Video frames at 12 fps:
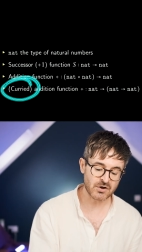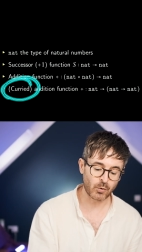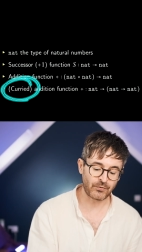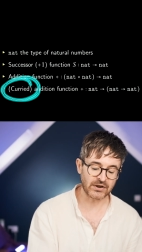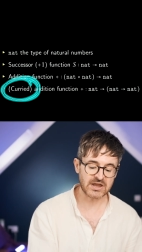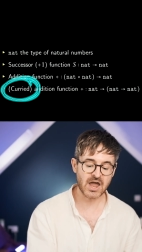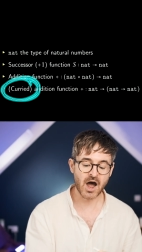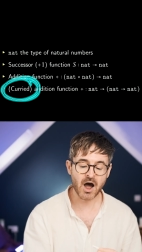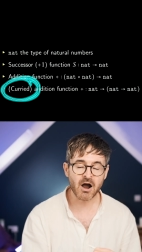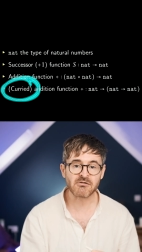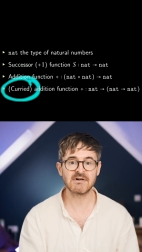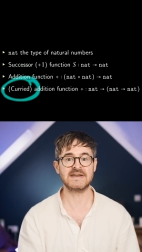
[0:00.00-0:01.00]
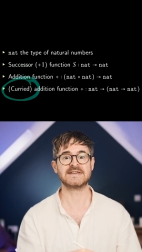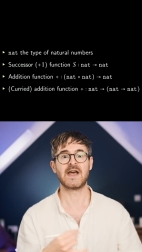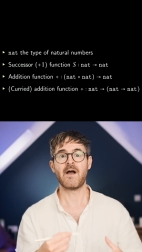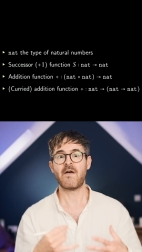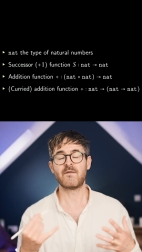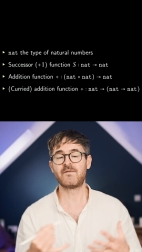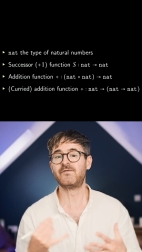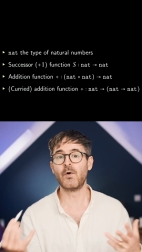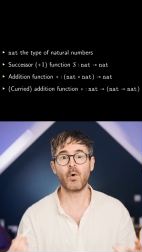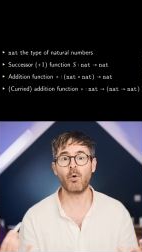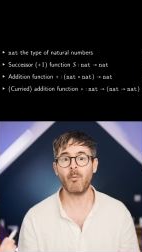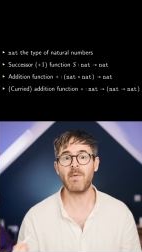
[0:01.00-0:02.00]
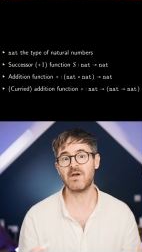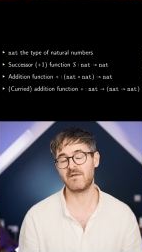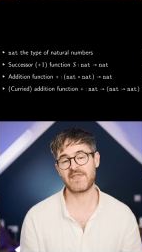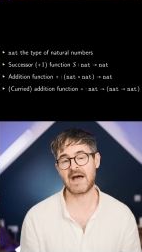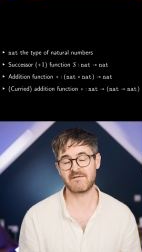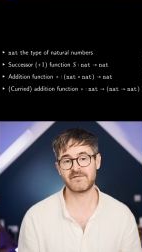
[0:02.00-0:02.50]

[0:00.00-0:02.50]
called the curried form of that